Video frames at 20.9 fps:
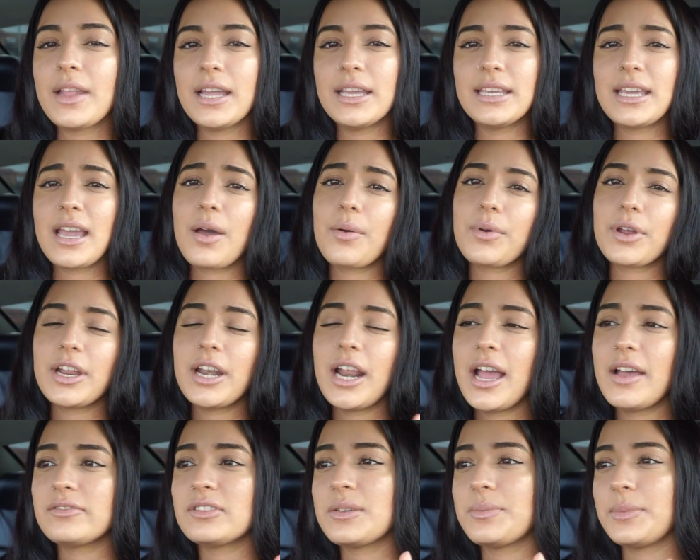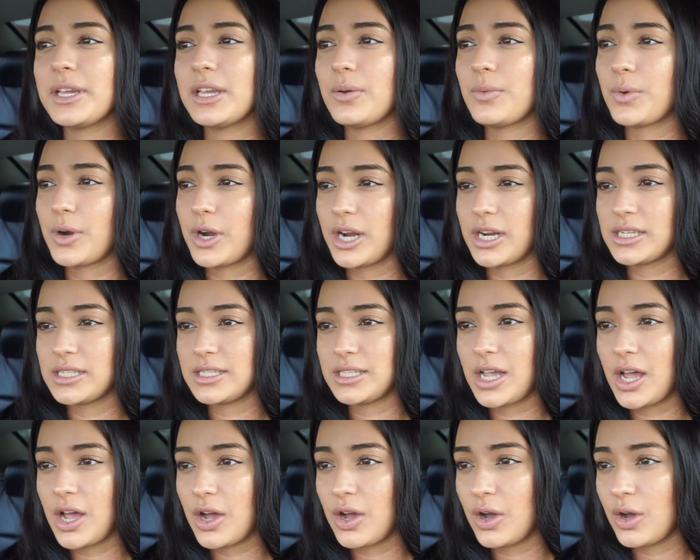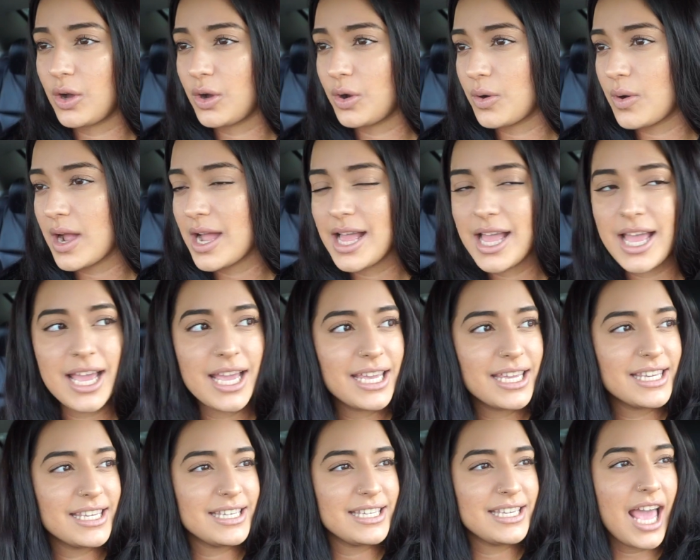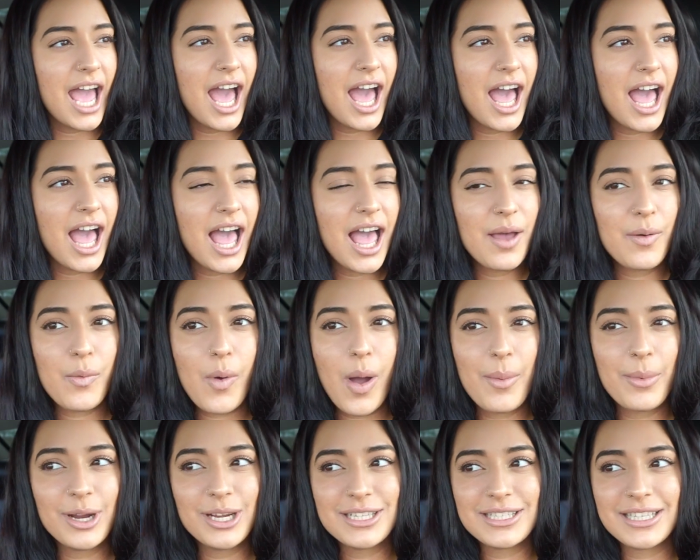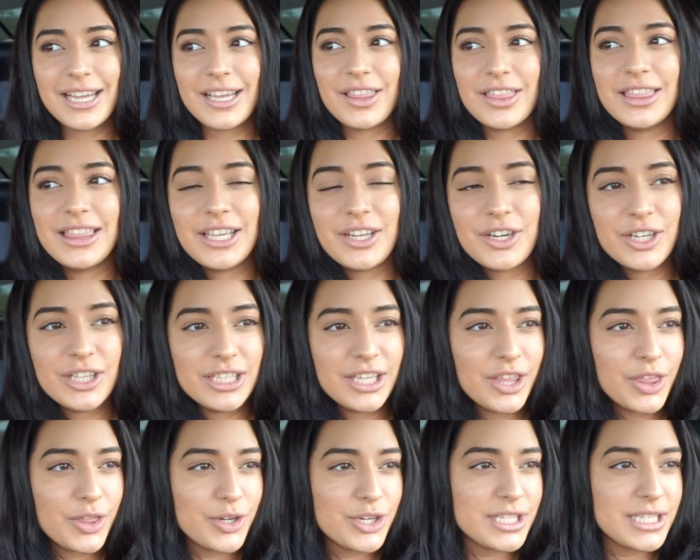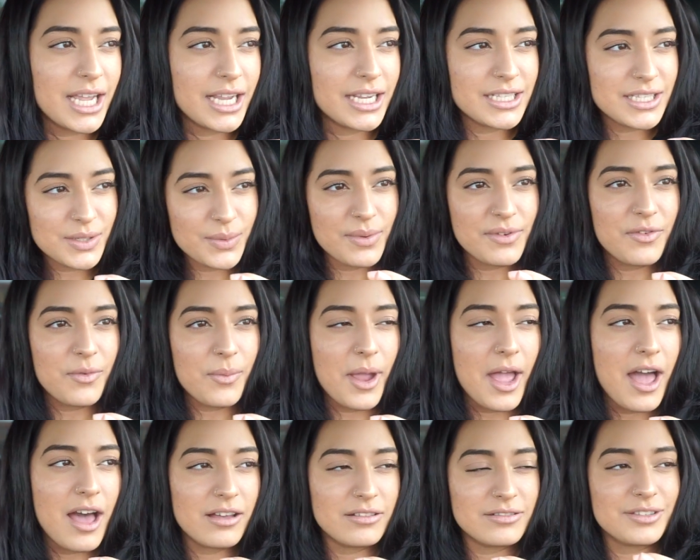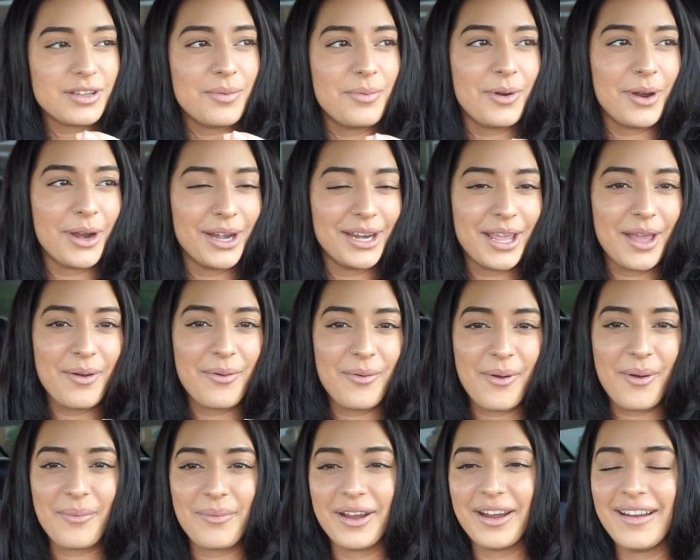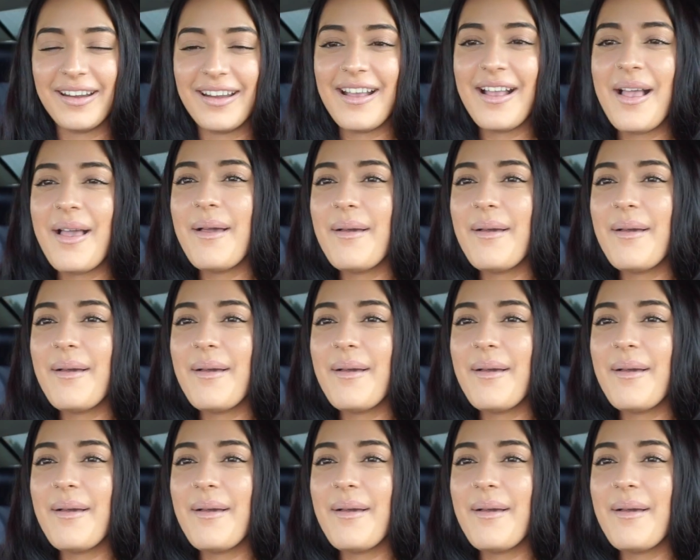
yeah, we're gonna have to make it work. So yeah, Walmart is like literally 3 seconds away from my house, so I'm already at Walmart.